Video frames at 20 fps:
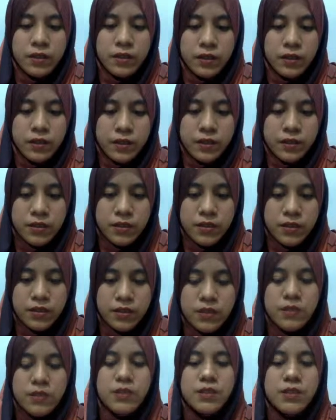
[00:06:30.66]

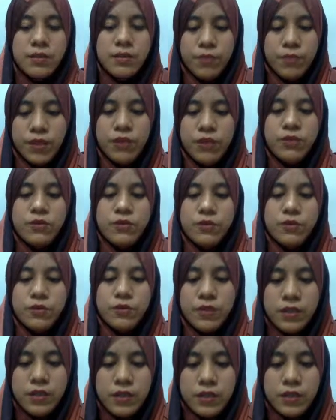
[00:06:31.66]
is the symbol also,
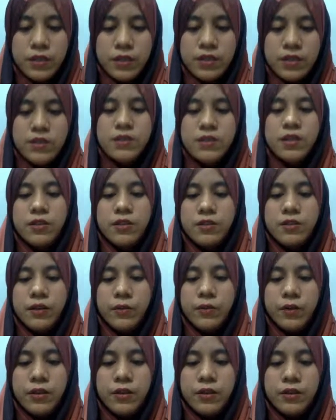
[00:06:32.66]
this is the correct
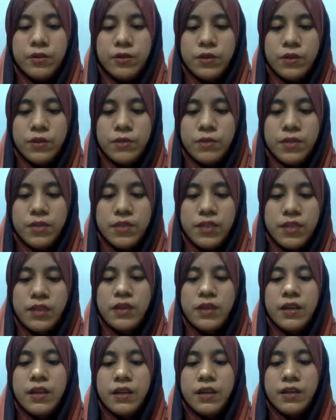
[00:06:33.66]
one. So it means that
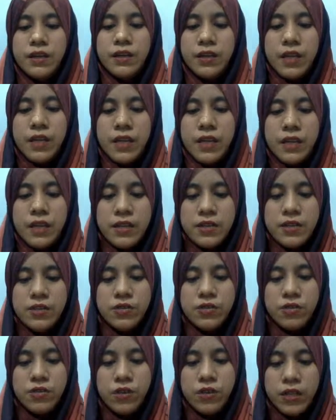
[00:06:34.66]
the nickel is the
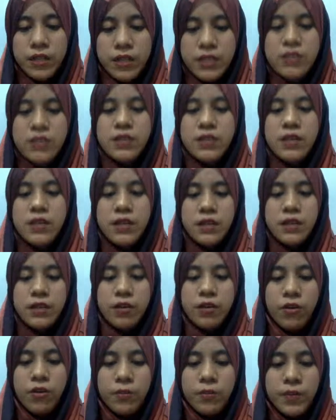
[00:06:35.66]
strongest, the
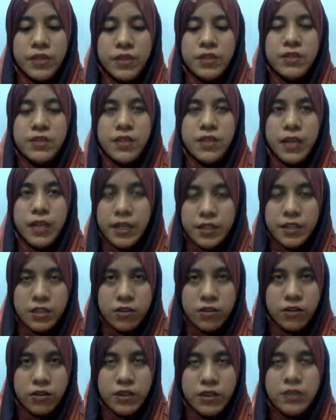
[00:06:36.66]
copper is the second
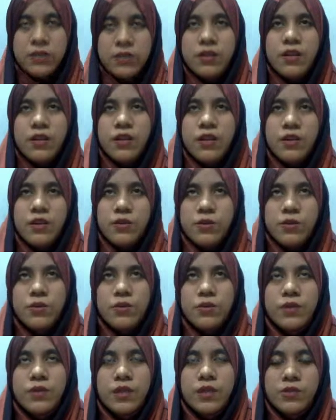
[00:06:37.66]
strongest.
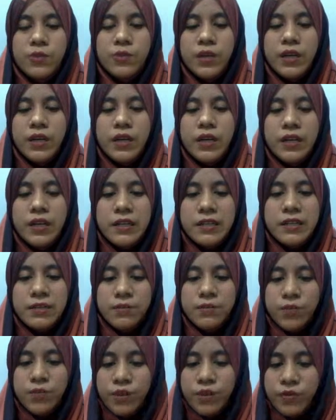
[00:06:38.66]
So that's why I
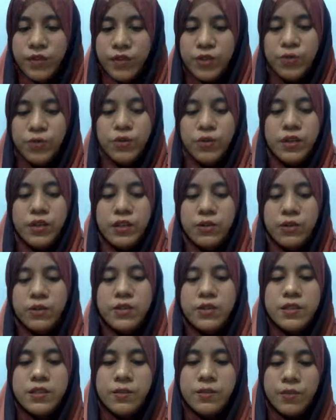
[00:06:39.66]
didn't prefer to write down the
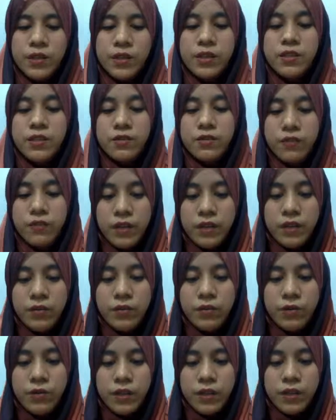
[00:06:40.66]
symbol. It's fine if
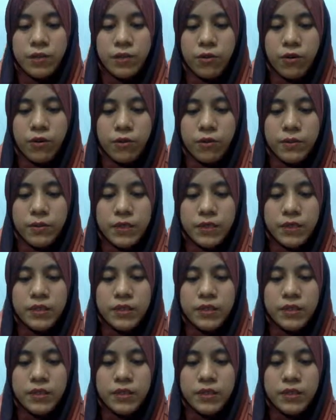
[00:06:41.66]
you write down comma,